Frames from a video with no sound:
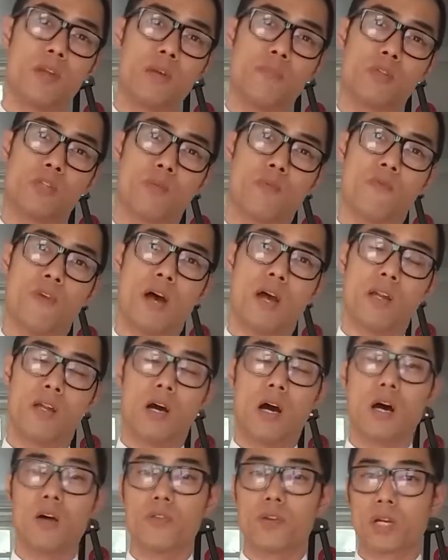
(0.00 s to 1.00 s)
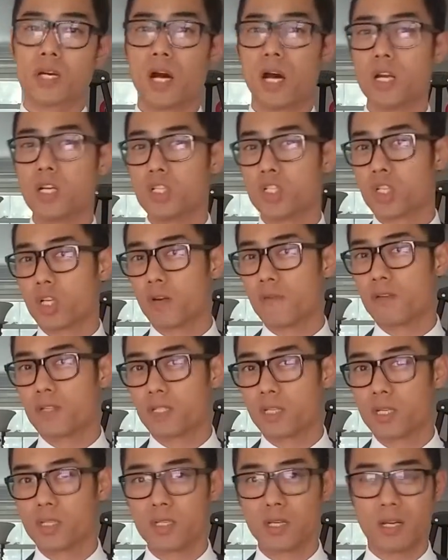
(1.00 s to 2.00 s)
able to provide other kind of
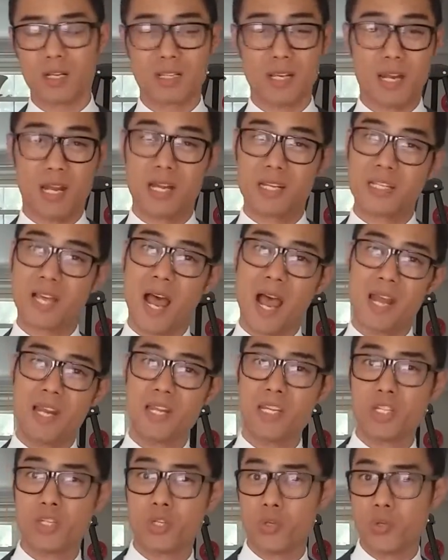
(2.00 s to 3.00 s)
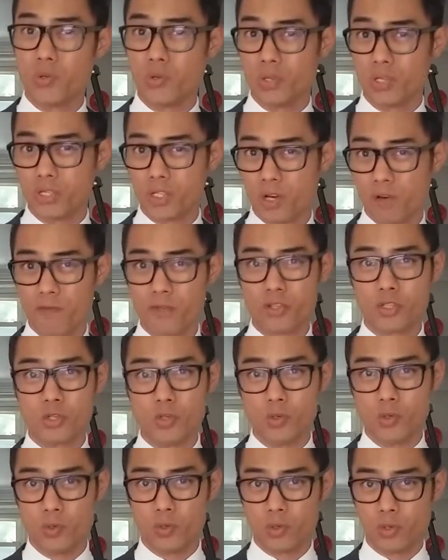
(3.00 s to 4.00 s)
services that are tied into the service
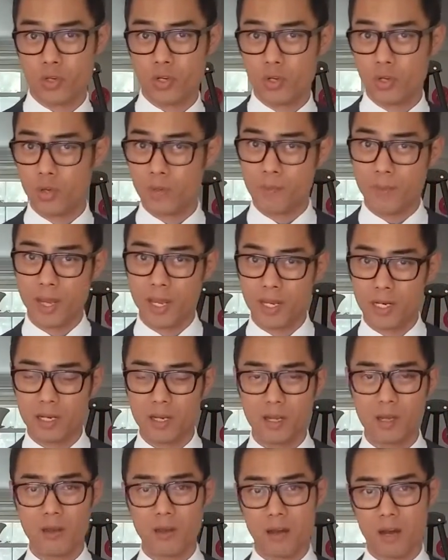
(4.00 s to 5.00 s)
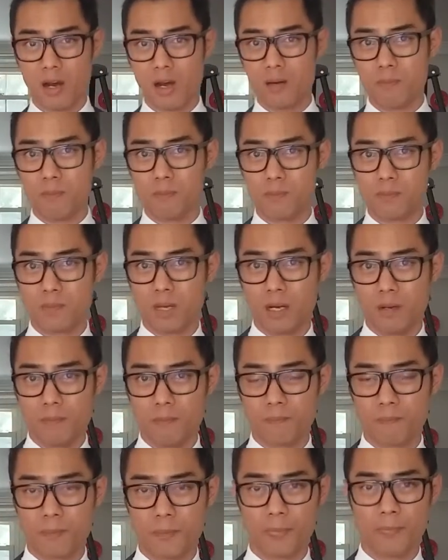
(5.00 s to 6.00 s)
your main um,
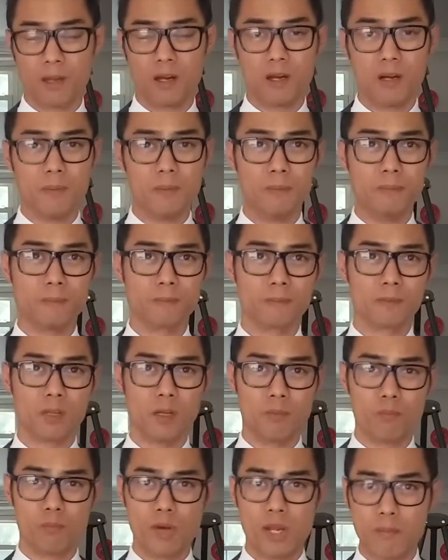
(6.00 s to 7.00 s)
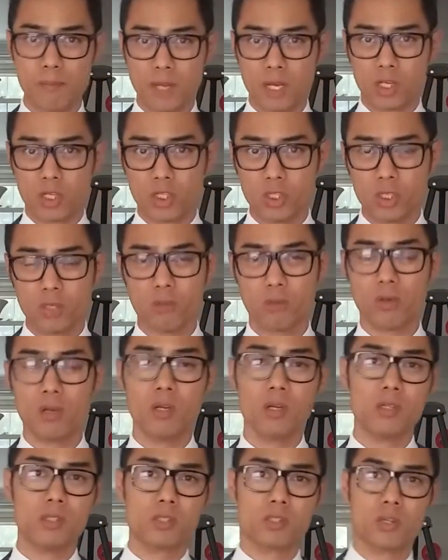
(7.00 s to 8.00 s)
um, bread maker.
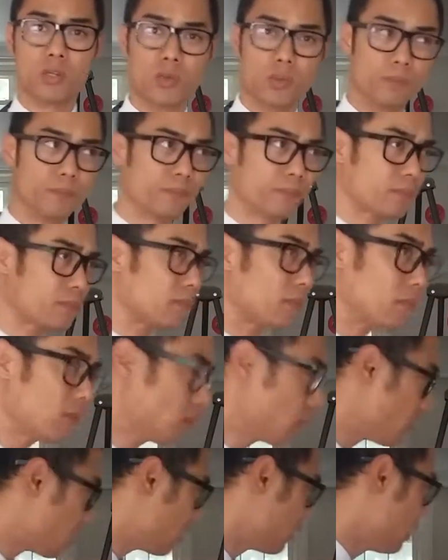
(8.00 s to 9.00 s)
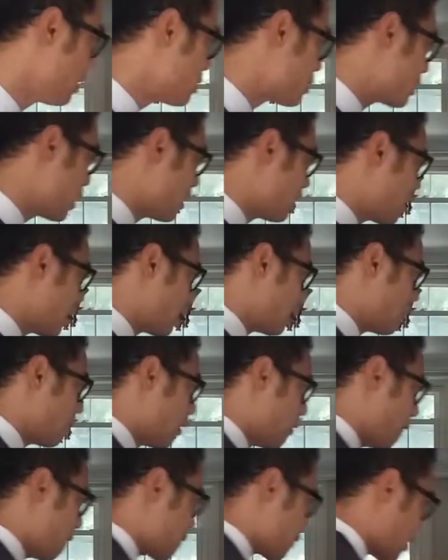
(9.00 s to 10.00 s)
So let's say that
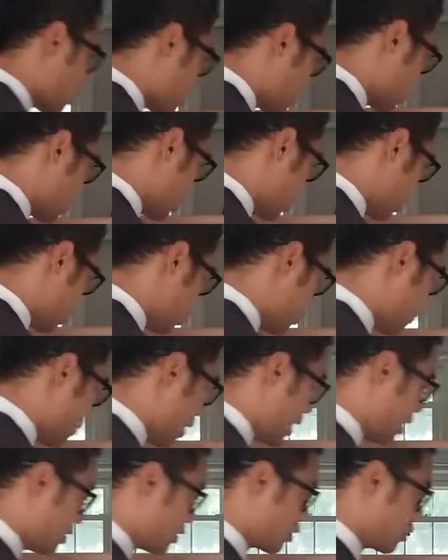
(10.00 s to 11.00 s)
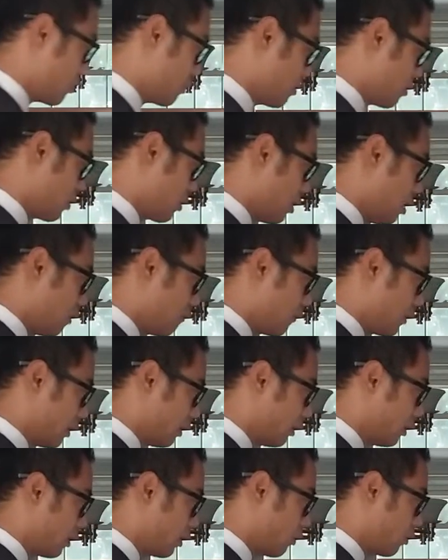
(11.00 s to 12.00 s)
you mastered
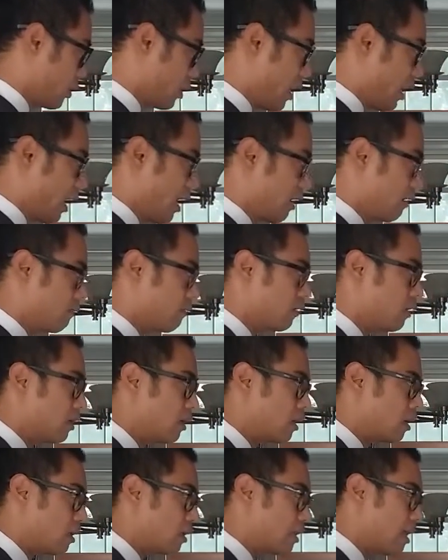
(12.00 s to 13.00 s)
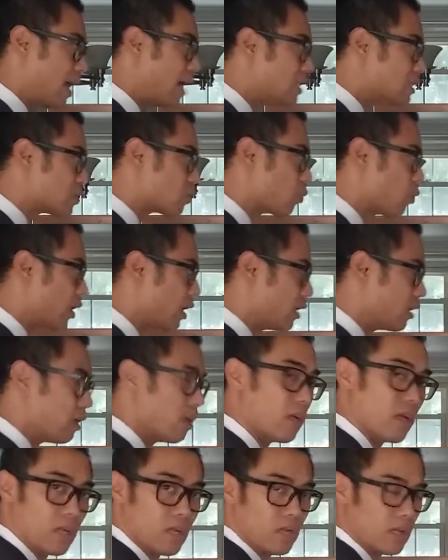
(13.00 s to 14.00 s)
loving what you have. That's when